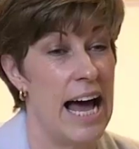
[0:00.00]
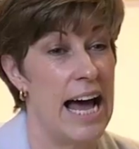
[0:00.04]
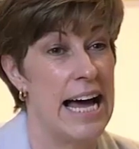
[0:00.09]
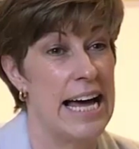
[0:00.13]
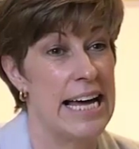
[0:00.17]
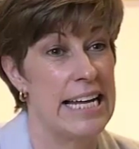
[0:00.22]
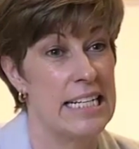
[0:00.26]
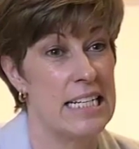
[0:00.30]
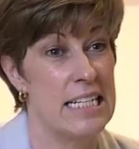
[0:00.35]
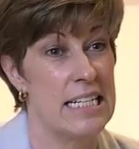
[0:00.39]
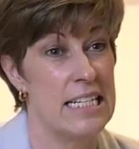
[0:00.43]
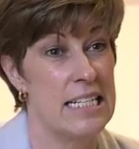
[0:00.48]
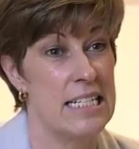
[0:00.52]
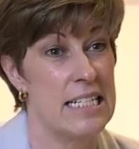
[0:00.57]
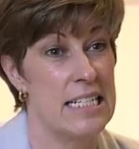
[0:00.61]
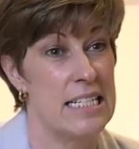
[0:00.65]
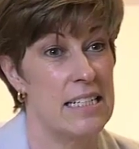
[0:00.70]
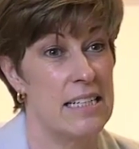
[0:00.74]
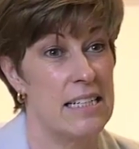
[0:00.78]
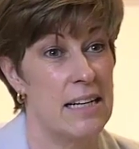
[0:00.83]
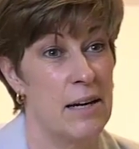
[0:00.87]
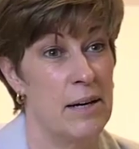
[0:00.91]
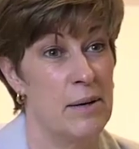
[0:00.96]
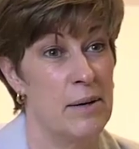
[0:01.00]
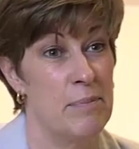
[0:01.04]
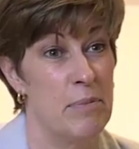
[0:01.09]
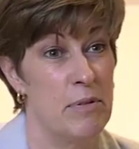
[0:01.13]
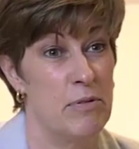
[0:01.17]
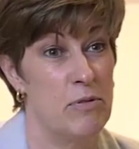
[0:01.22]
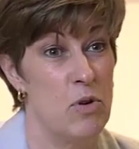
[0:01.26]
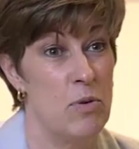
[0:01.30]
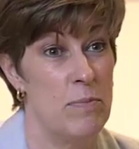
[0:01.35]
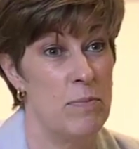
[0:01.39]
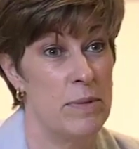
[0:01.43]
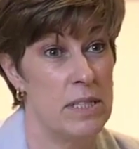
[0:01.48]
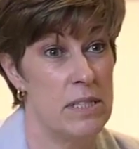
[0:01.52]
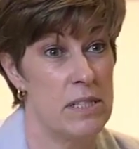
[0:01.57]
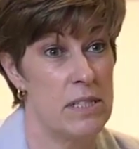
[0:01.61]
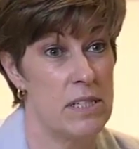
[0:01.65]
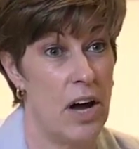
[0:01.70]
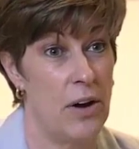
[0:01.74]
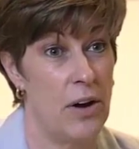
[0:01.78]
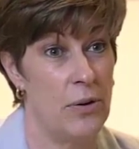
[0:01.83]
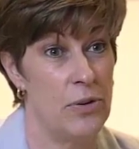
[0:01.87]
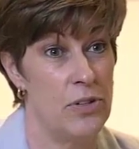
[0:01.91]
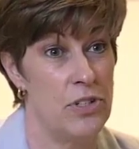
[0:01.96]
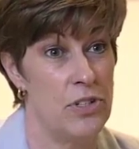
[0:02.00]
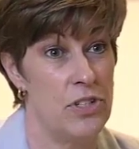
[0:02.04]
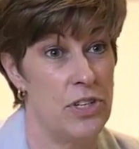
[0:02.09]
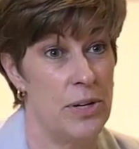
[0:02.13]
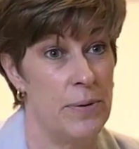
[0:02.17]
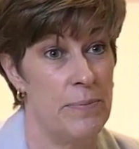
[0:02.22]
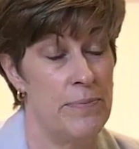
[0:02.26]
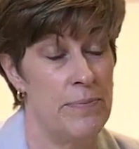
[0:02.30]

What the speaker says: and a performance coach.